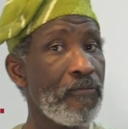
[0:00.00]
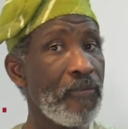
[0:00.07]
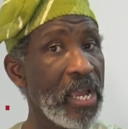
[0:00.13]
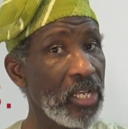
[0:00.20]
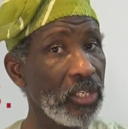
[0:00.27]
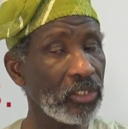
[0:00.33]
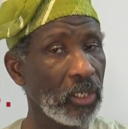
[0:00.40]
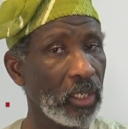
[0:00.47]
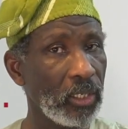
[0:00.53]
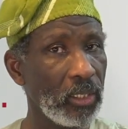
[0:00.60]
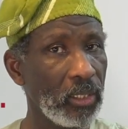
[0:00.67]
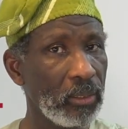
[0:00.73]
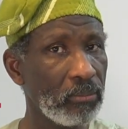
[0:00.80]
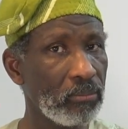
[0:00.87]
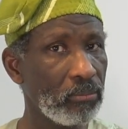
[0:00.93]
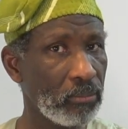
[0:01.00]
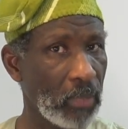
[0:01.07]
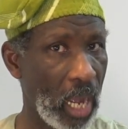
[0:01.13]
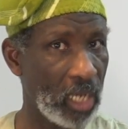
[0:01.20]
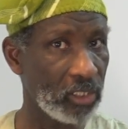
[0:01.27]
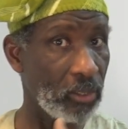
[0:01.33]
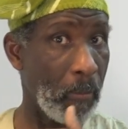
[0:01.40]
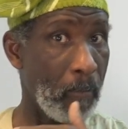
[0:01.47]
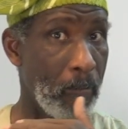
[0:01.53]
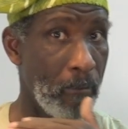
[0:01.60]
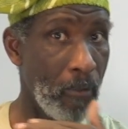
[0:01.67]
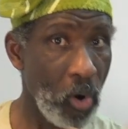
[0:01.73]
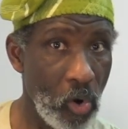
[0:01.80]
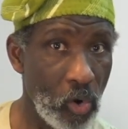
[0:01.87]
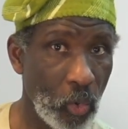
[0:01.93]
Faisal asked
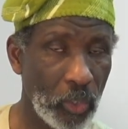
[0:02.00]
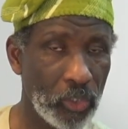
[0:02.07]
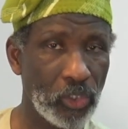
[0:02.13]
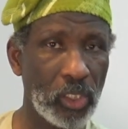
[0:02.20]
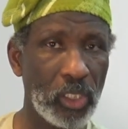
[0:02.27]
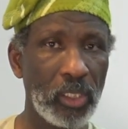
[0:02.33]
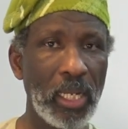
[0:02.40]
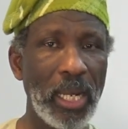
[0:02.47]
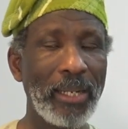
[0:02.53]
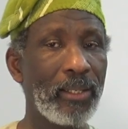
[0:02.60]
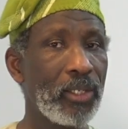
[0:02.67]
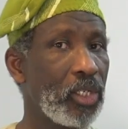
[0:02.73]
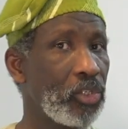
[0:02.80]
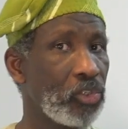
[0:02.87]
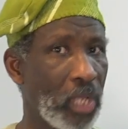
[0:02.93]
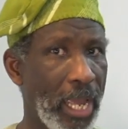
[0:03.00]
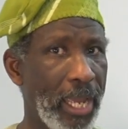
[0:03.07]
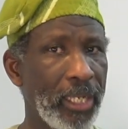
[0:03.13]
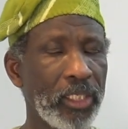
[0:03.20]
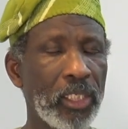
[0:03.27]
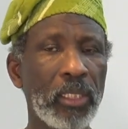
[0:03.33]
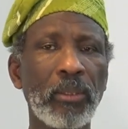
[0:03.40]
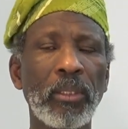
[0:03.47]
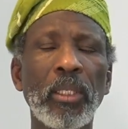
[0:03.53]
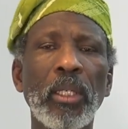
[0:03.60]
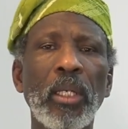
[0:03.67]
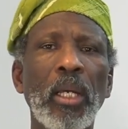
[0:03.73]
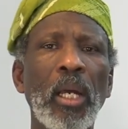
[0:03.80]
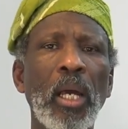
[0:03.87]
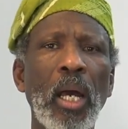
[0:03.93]
more question and he said,
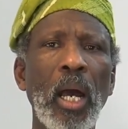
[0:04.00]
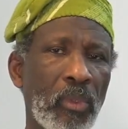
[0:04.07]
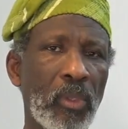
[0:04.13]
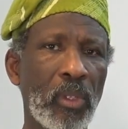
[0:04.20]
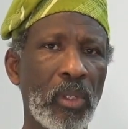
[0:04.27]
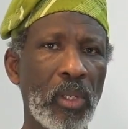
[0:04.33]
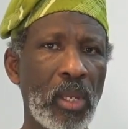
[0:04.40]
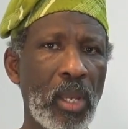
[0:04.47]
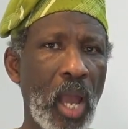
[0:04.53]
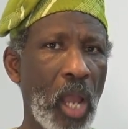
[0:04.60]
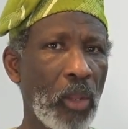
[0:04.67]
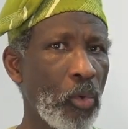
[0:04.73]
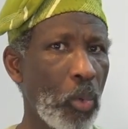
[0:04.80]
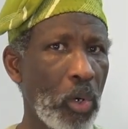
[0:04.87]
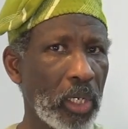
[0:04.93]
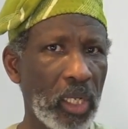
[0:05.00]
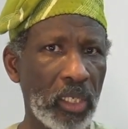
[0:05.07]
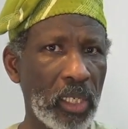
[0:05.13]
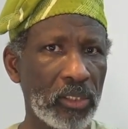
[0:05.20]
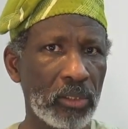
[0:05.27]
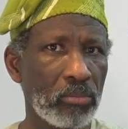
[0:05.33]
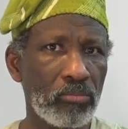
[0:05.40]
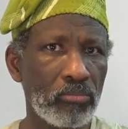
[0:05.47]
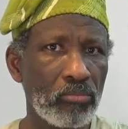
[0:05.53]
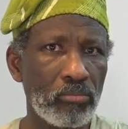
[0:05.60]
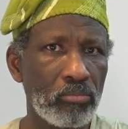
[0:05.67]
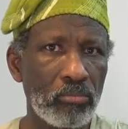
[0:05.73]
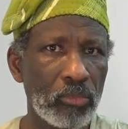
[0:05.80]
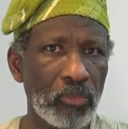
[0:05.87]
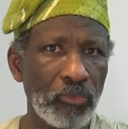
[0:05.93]
are you working as
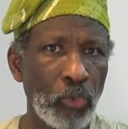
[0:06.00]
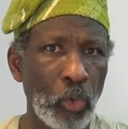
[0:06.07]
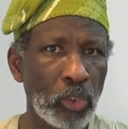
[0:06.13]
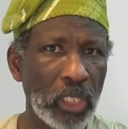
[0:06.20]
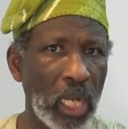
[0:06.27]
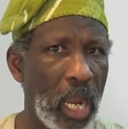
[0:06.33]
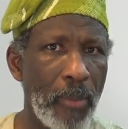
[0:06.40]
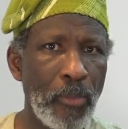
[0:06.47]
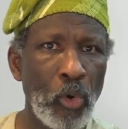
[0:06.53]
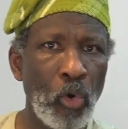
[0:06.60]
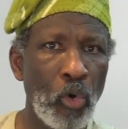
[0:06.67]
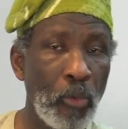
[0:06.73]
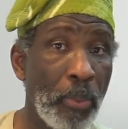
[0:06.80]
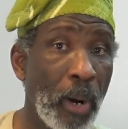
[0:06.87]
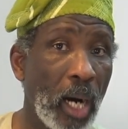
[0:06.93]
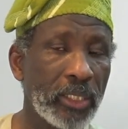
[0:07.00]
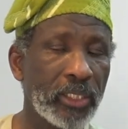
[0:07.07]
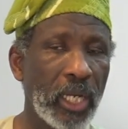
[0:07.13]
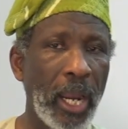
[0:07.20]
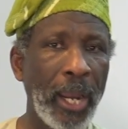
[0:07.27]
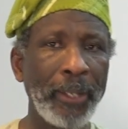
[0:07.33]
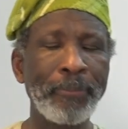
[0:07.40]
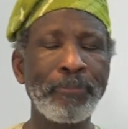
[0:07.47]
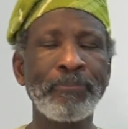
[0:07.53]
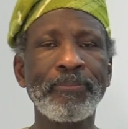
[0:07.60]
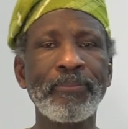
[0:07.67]
full-time or part-time?